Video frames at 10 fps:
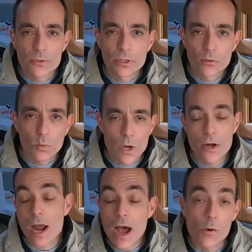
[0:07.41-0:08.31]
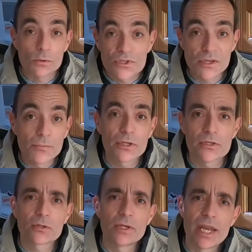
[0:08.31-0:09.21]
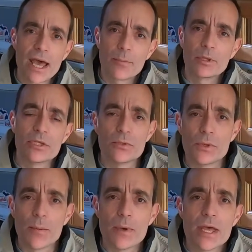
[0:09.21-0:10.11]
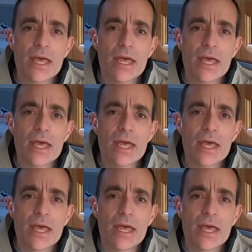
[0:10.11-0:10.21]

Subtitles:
They're going to wear out. Something is going to happen to them.